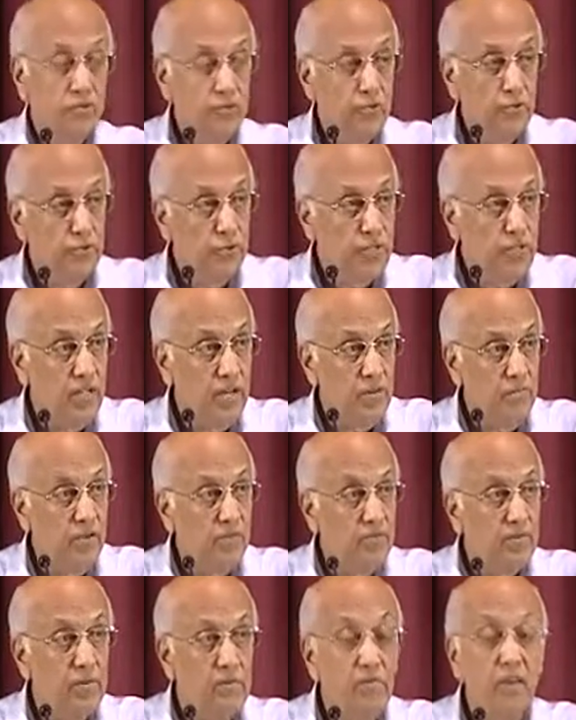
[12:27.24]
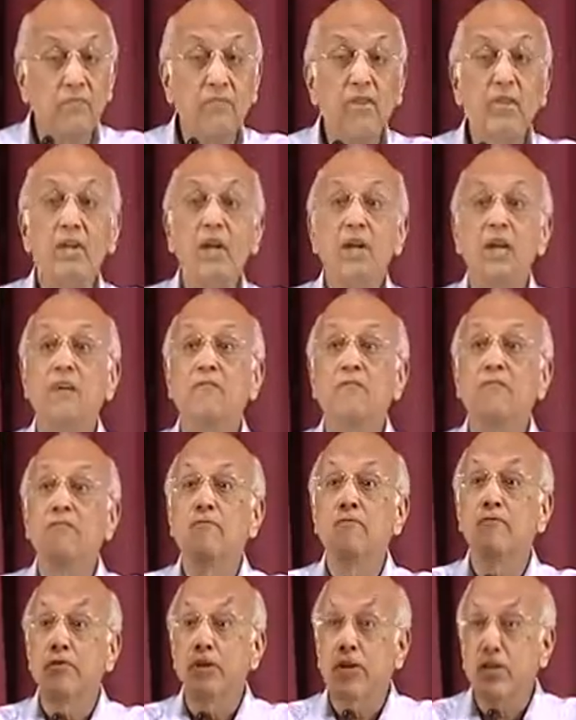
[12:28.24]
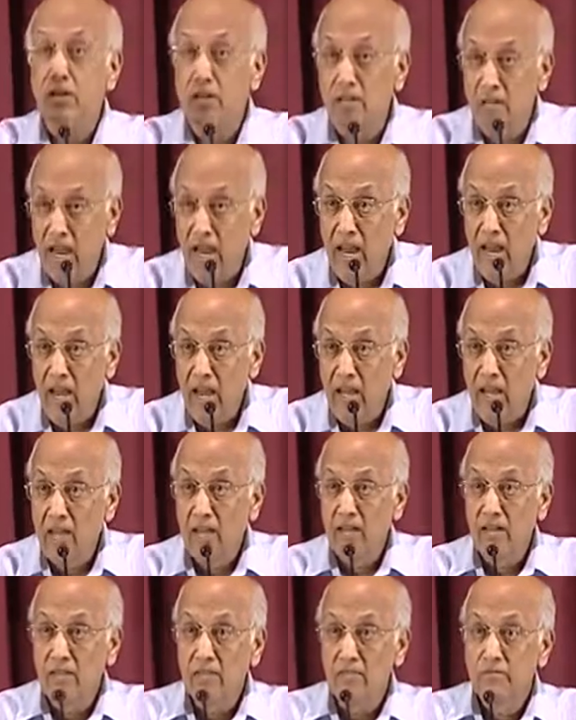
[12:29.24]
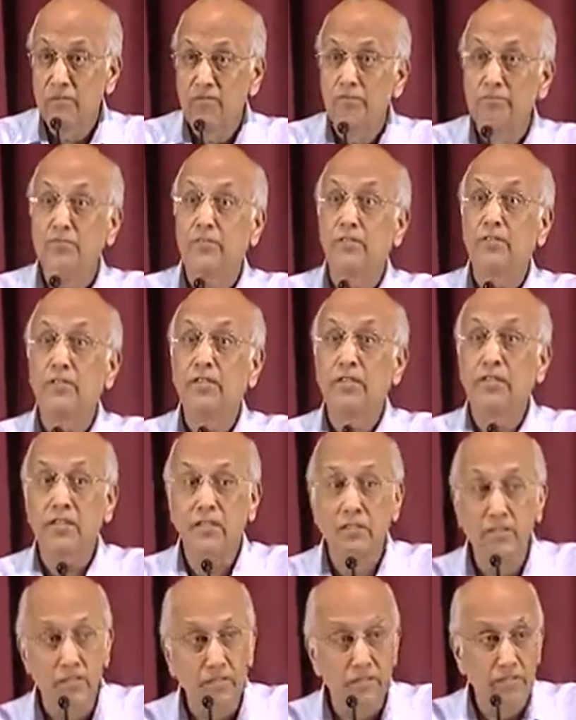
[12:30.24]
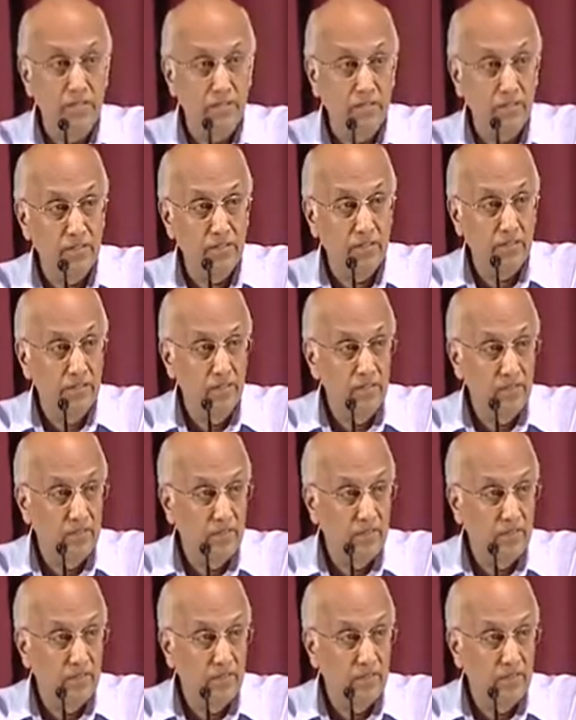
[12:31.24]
food coming from heaven every day for 40 years.